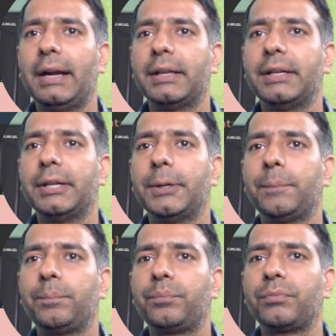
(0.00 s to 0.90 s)

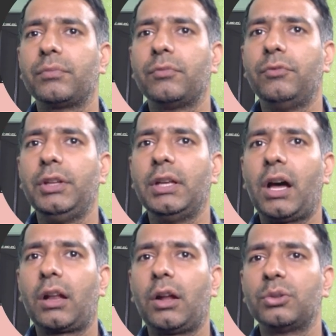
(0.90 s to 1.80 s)
And
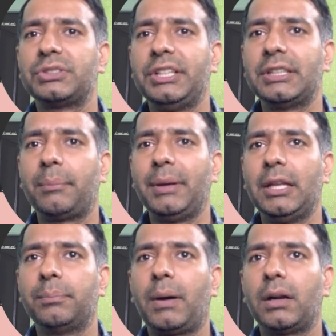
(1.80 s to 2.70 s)
we are now seeing the
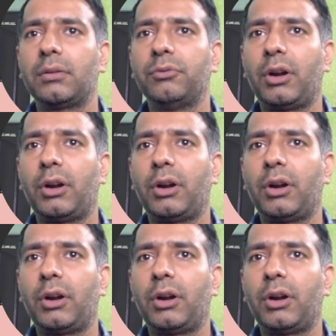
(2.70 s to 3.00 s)
main part.